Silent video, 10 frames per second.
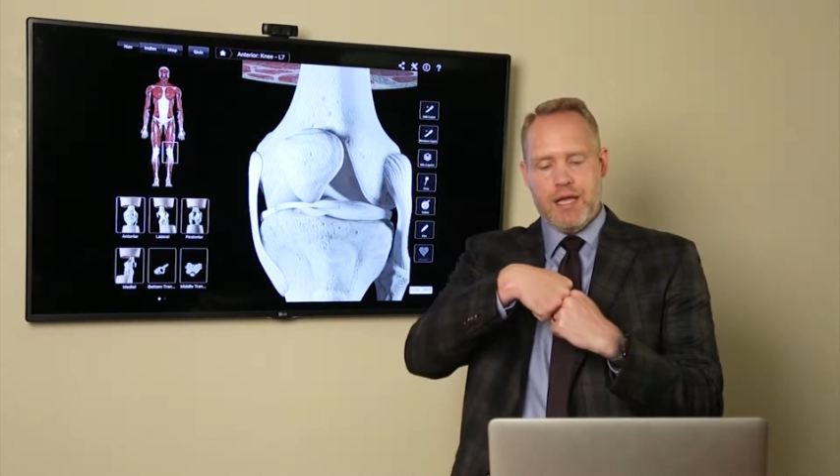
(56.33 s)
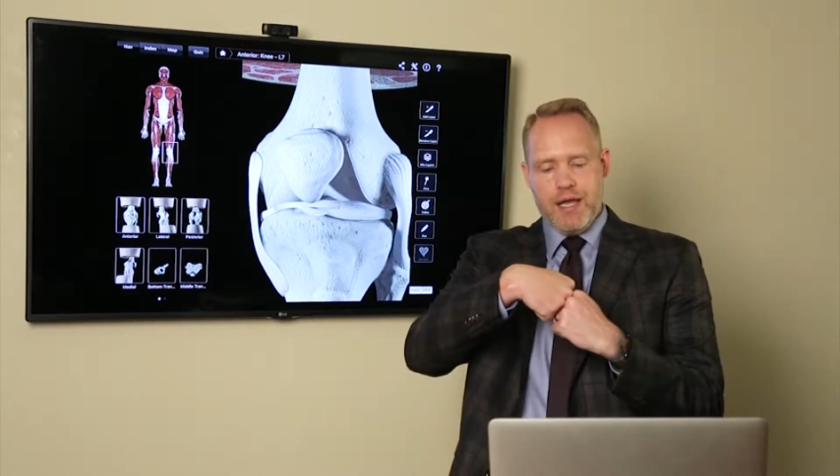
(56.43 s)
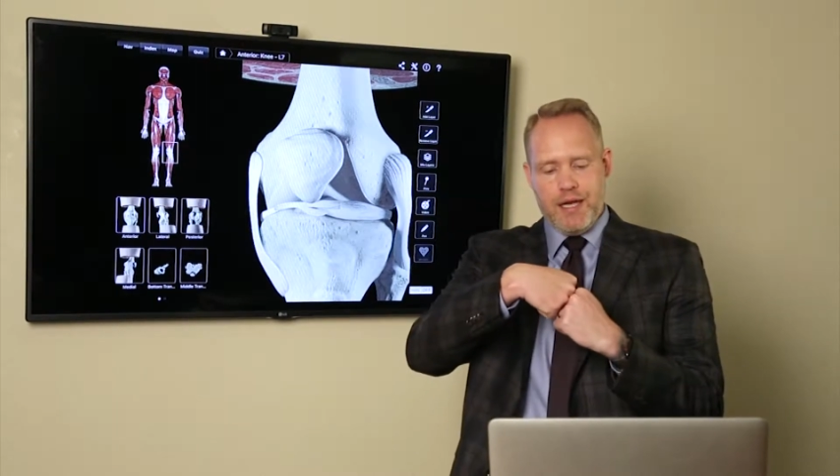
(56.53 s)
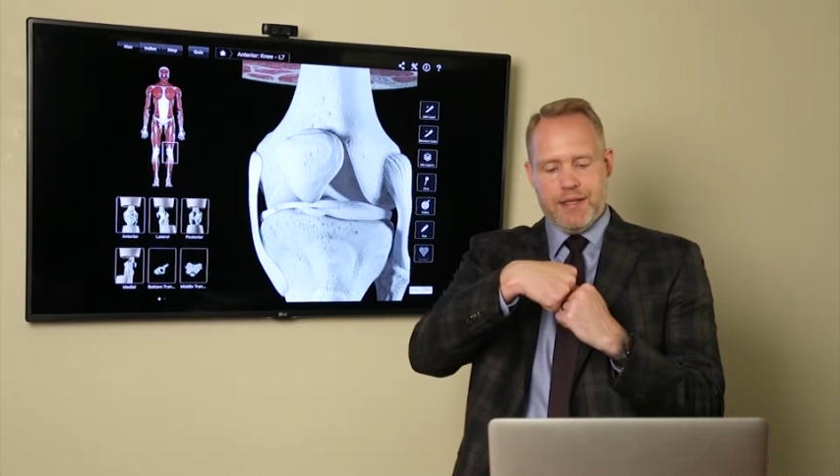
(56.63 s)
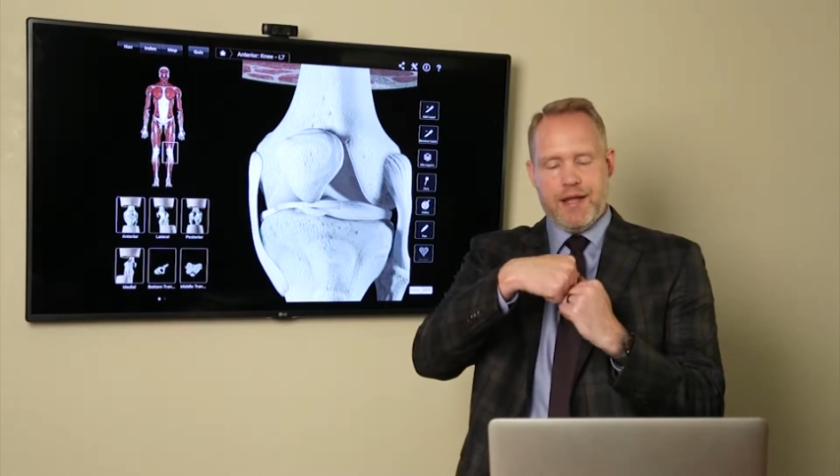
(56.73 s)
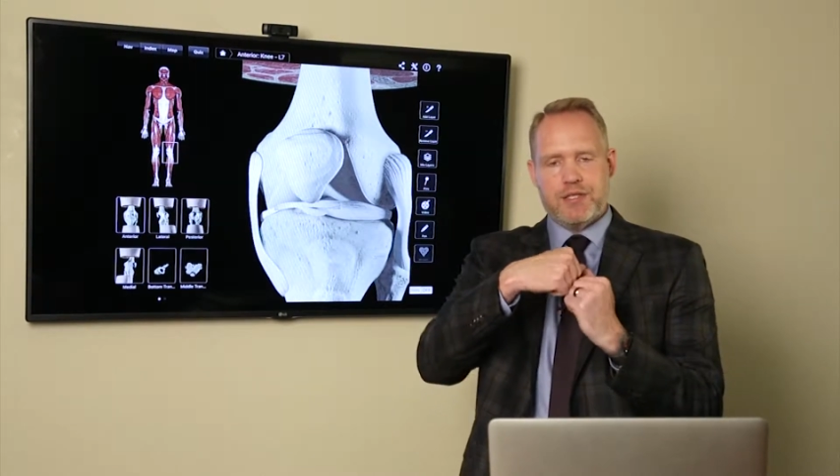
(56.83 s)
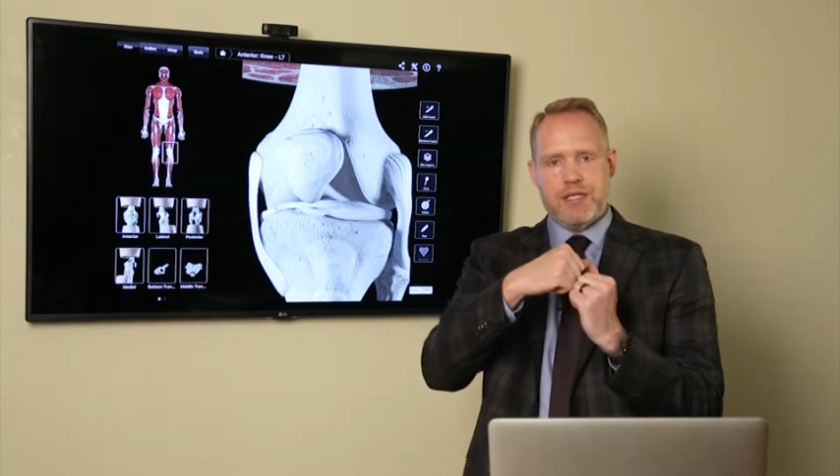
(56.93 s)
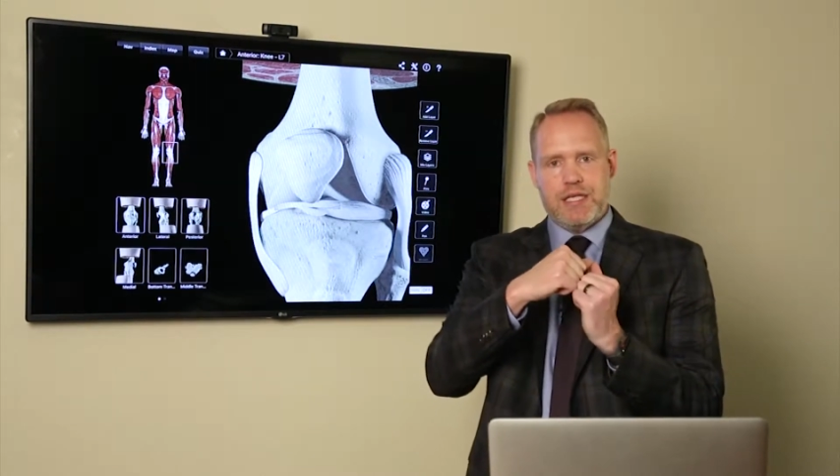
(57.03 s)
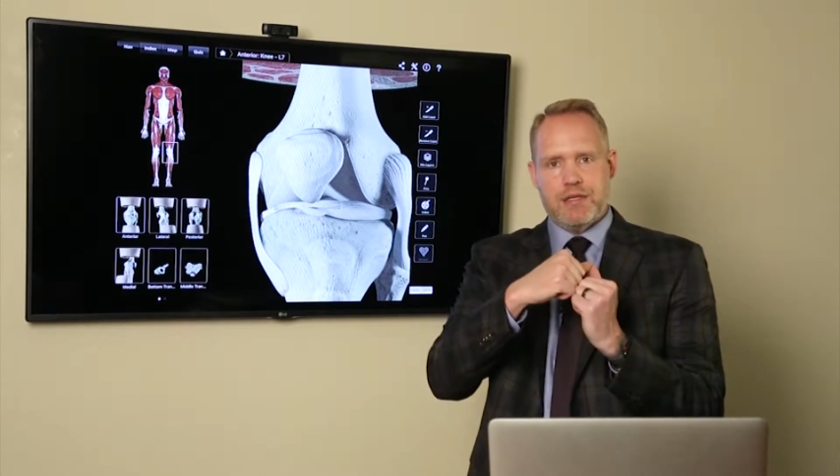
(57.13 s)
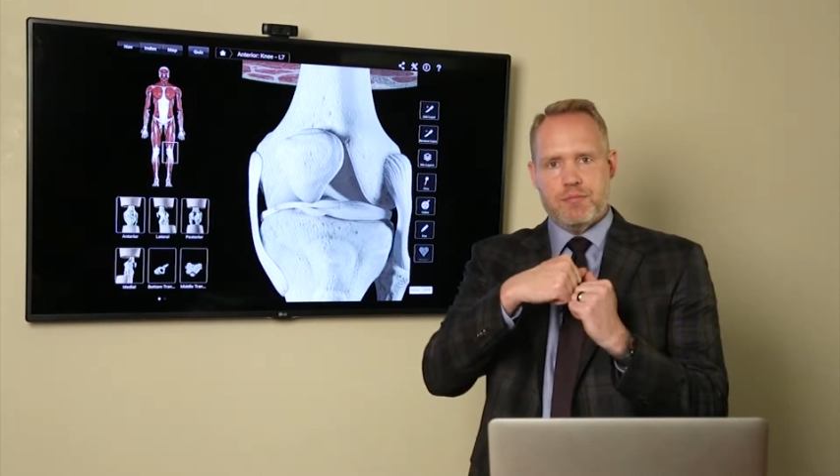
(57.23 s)
It allows the
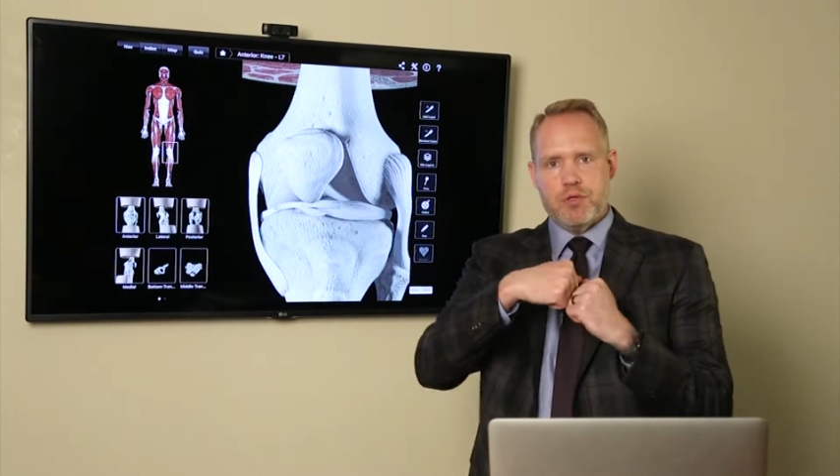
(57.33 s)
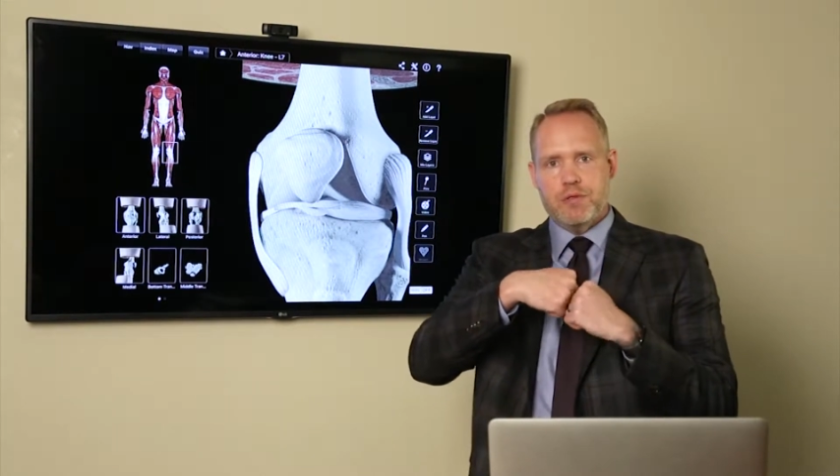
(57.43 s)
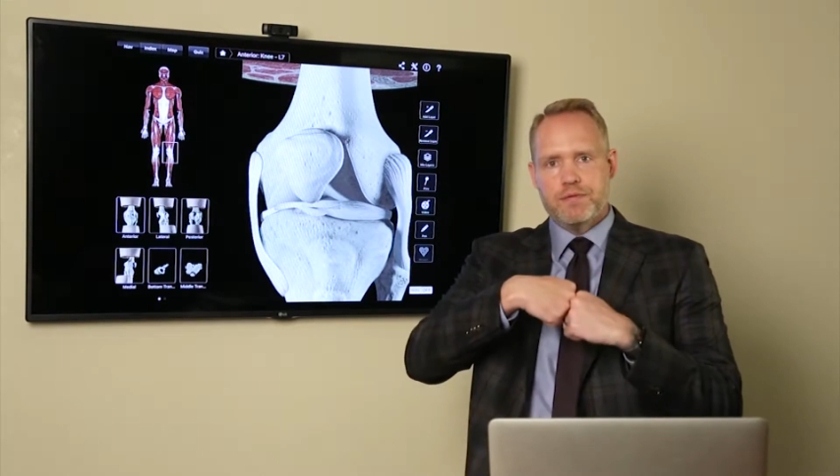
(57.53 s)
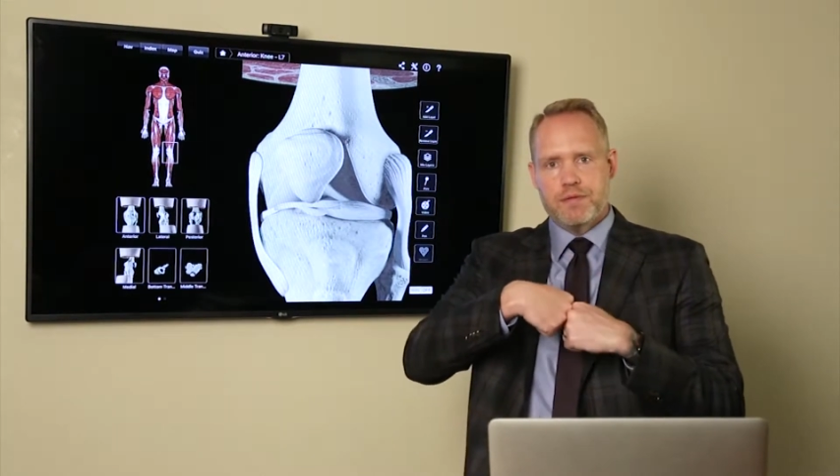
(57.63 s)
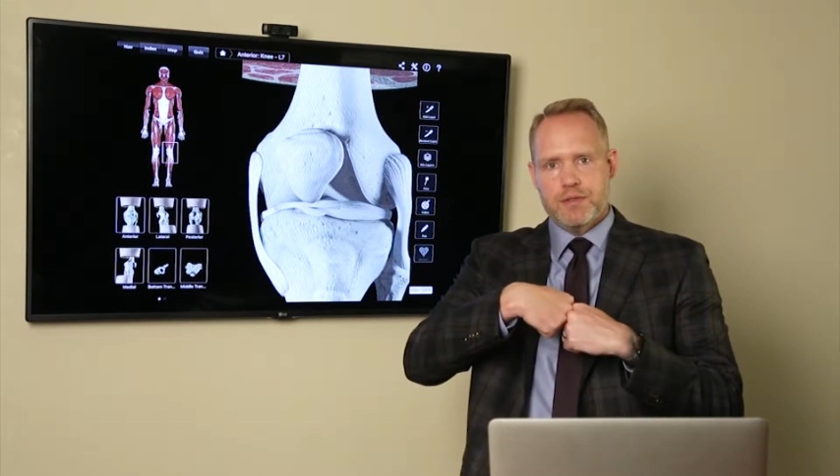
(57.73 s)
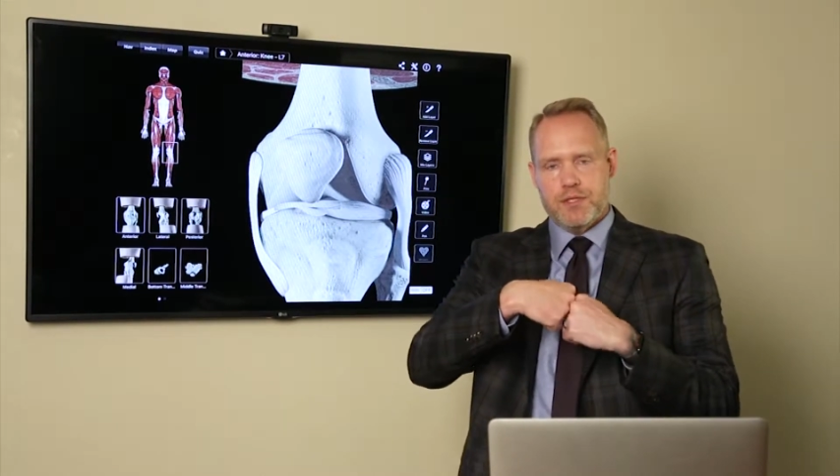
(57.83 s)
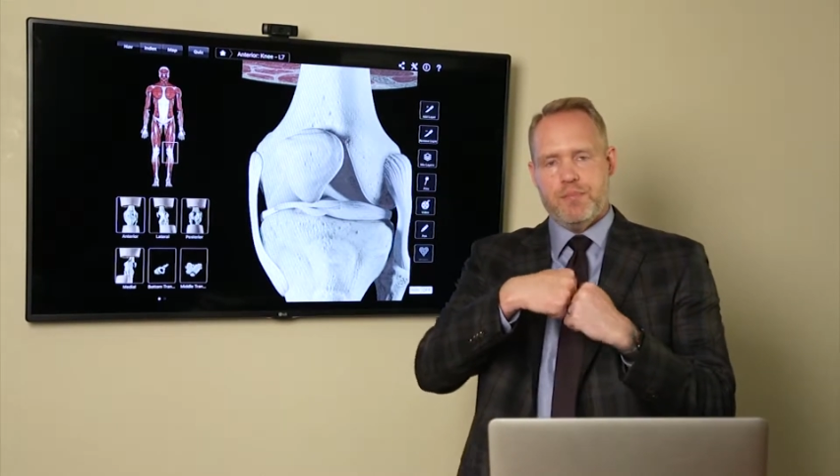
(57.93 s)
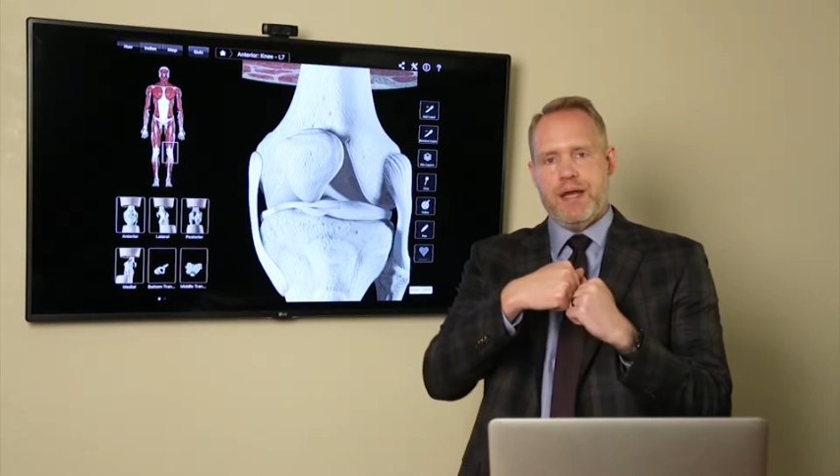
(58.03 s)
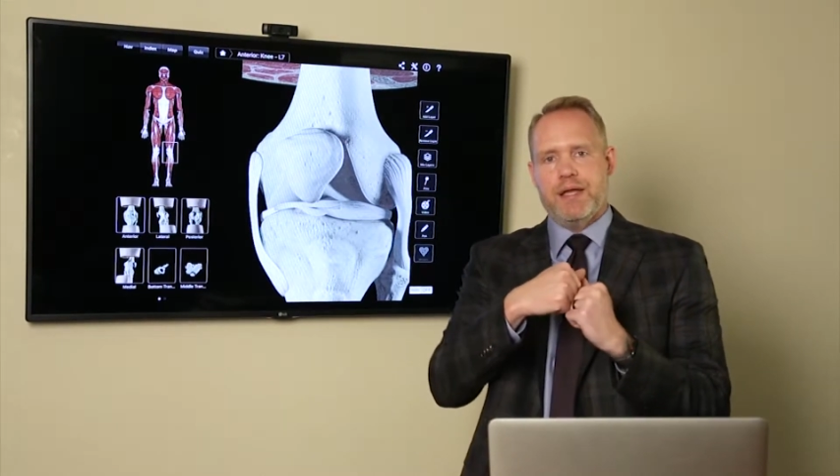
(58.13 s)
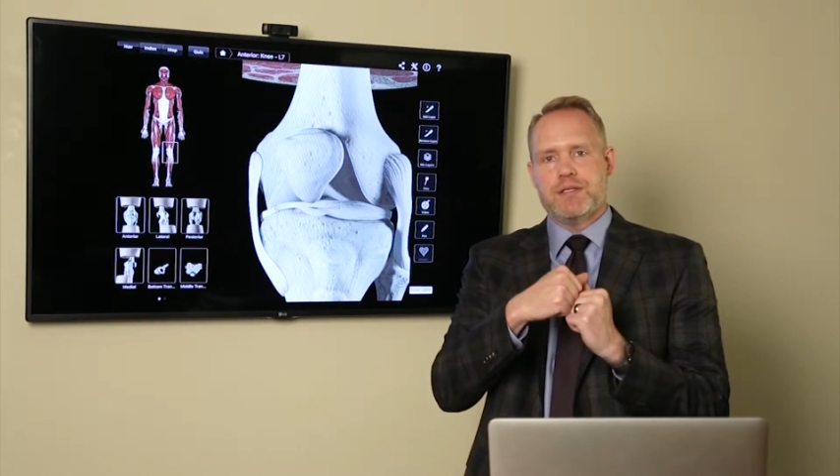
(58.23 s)
knee to move, to
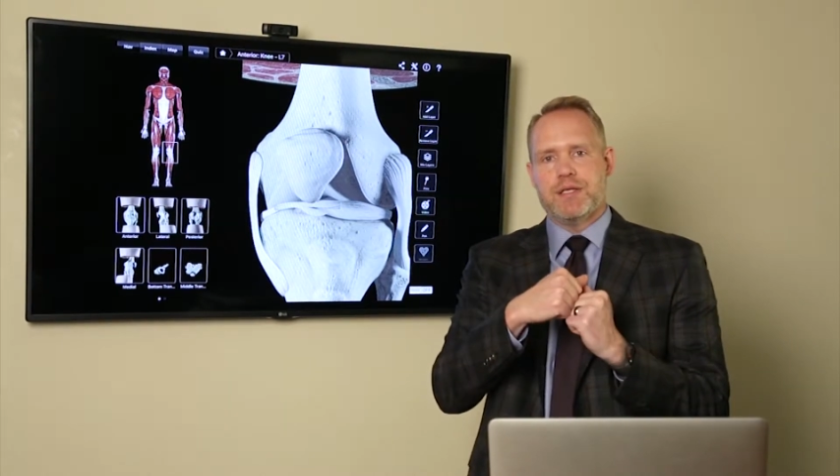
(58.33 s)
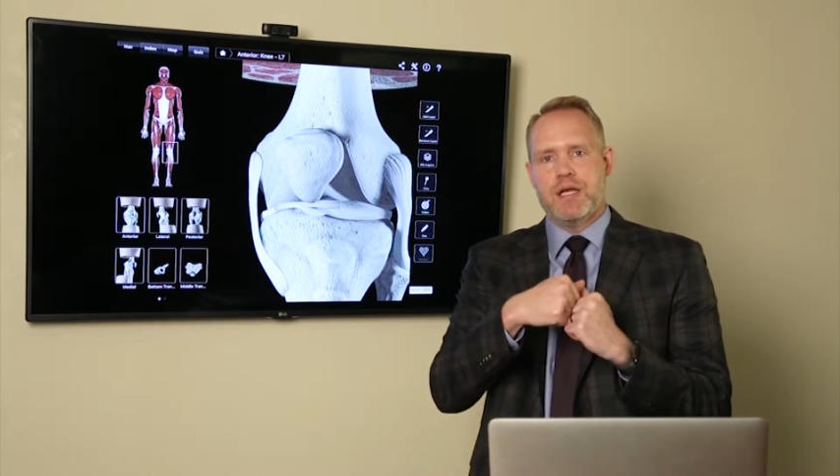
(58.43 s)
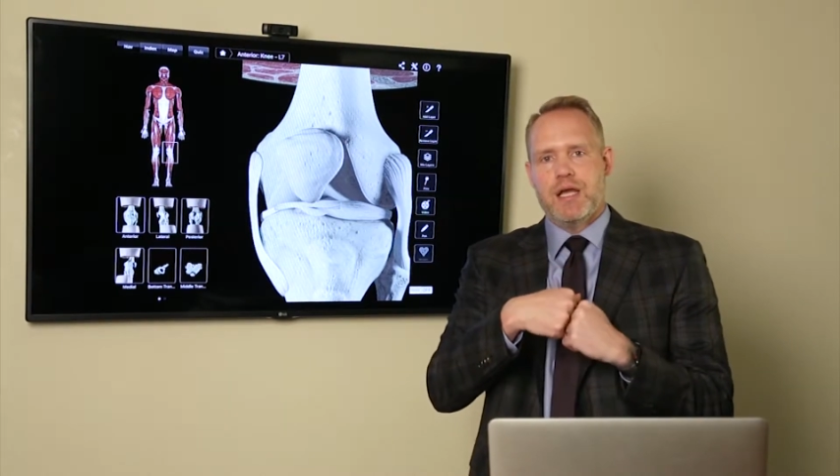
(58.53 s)
bend,